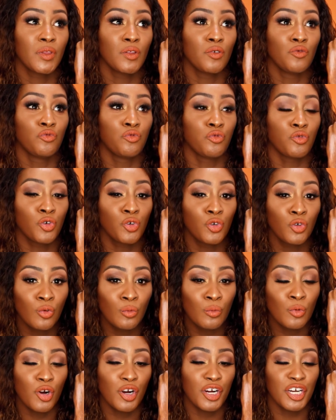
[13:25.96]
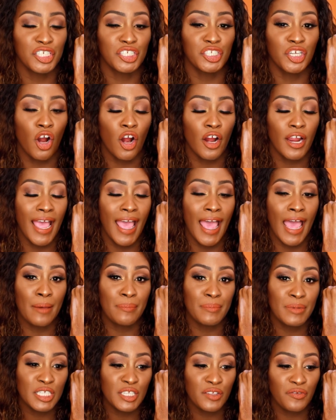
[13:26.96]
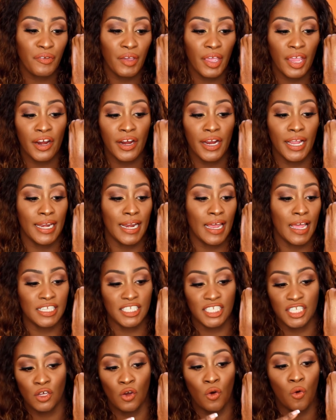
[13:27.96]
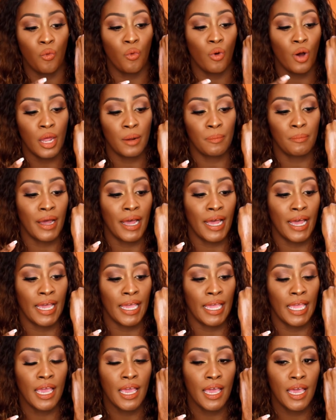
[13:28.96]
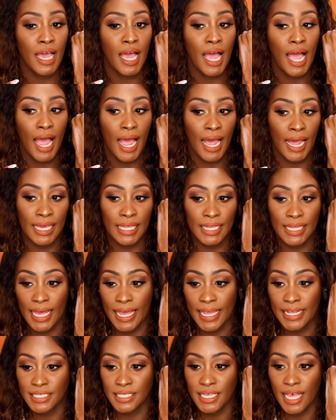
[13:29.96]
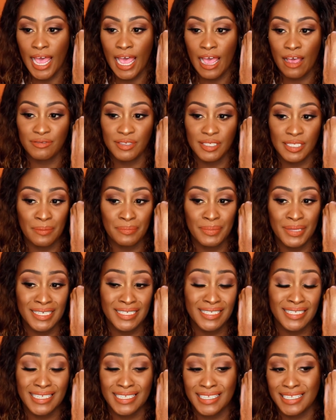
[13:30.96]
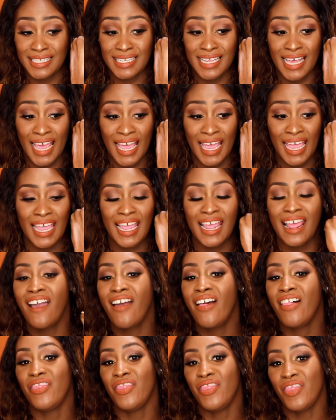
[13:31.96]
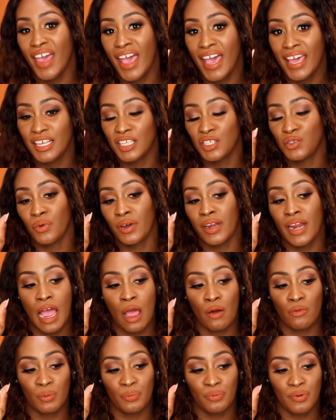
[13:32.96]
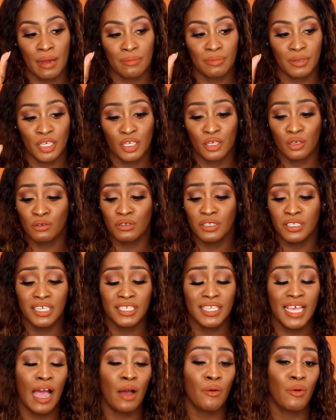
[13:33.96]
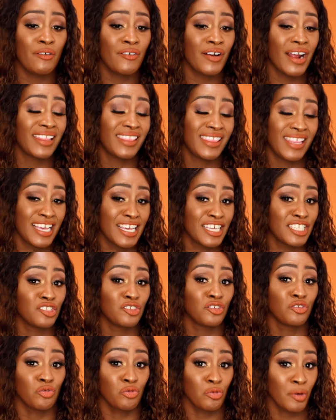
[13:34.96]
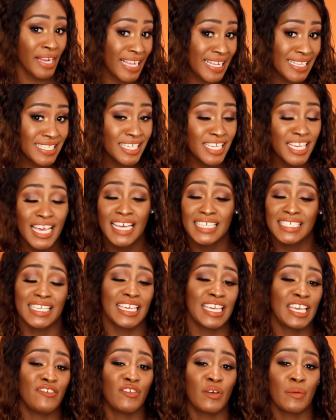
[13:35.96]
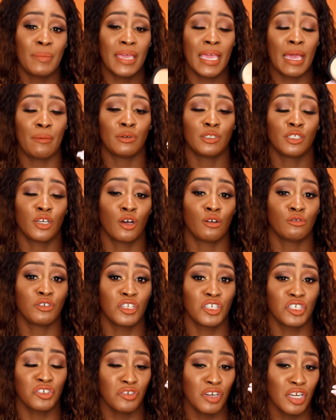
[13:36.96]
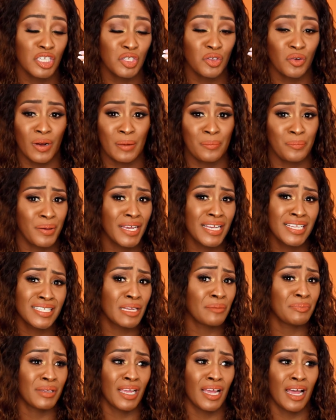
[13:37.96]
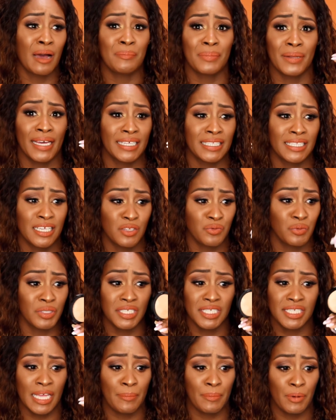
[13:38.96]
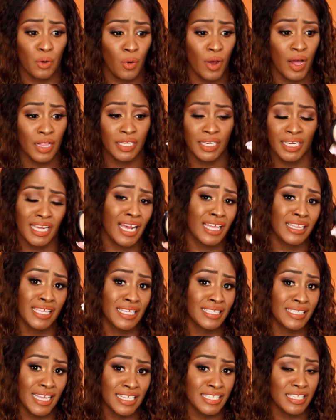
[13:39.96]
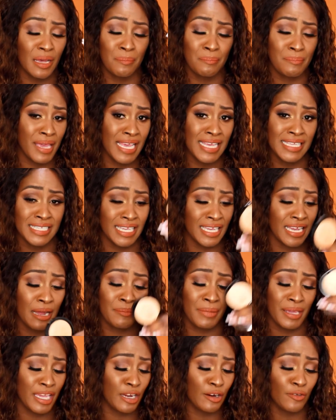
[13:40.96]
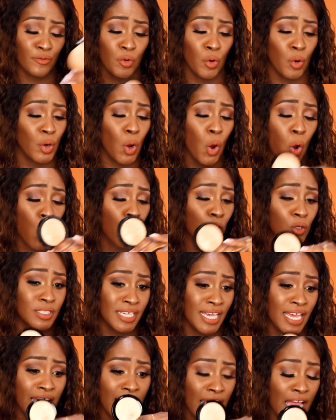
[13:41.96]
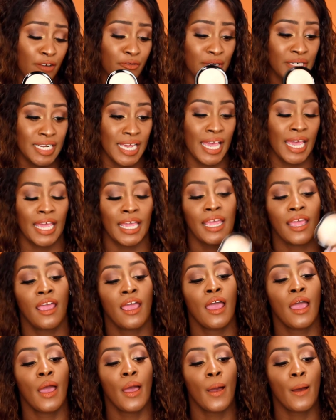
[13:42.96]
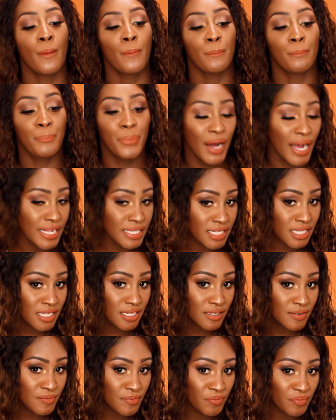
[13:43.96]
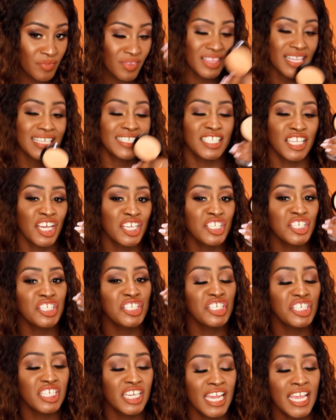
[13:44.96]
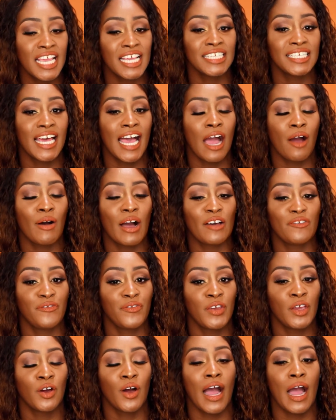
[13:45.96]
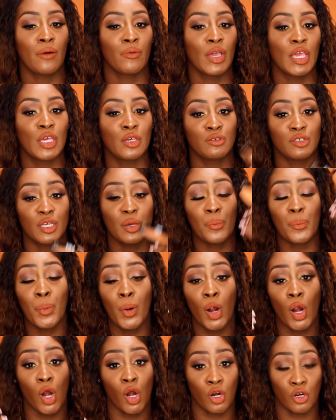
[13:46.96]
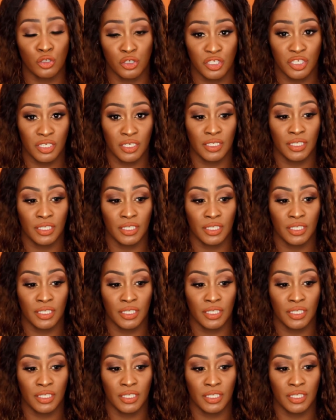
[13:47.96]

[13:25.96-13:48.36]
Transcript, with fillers: room or a dark atmosphere and I still want my highlight to have something to say, that is when I would probably use this. However, I think it's great to even be able to go to the drugstore and pick something up like this with this type of quality. I think that's amazing. I'm here for it all day, every day. But that doesn't change how I feel I would use it personally.